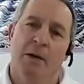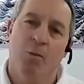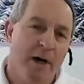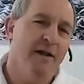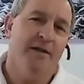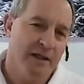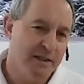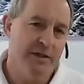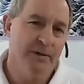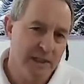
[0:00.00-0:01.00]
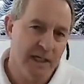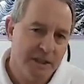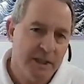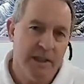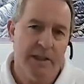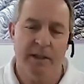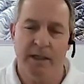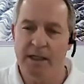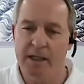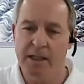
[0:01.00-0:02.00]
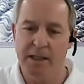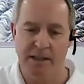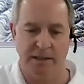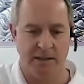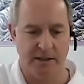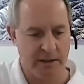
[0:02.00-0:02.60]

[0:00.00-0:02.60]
One of the things you do in Tai Chi is